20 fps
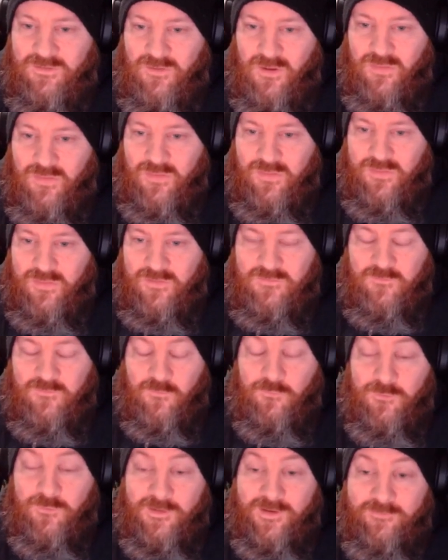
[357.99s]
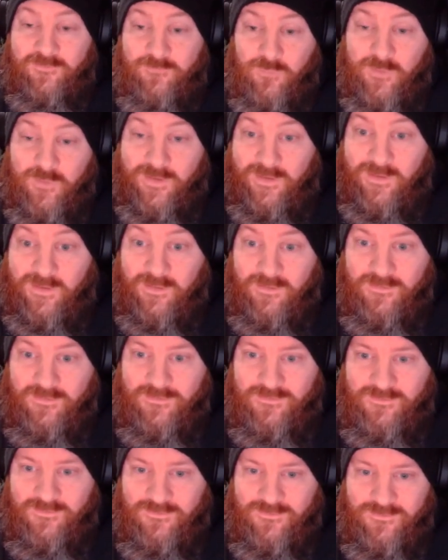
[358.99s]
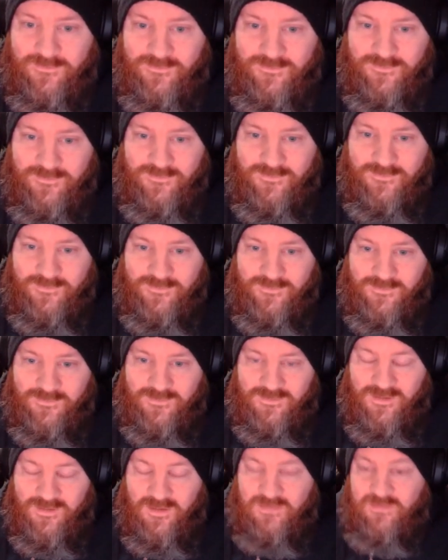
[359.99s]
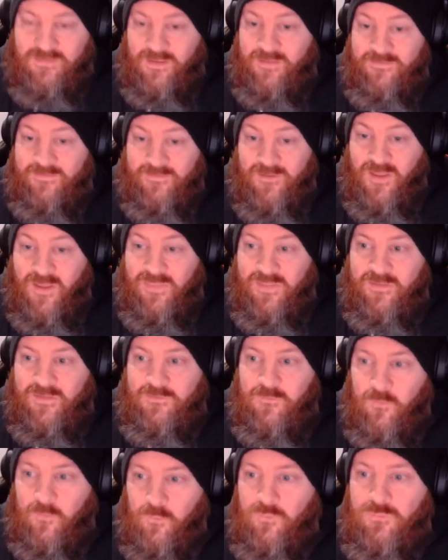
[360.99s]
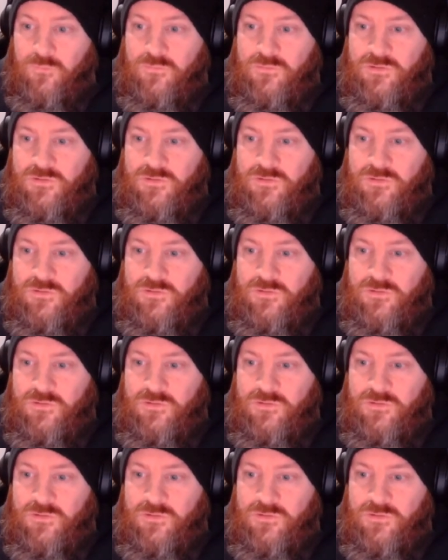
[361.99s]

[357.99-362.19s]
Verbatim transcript: not that they're too left wing. It, it's like they're too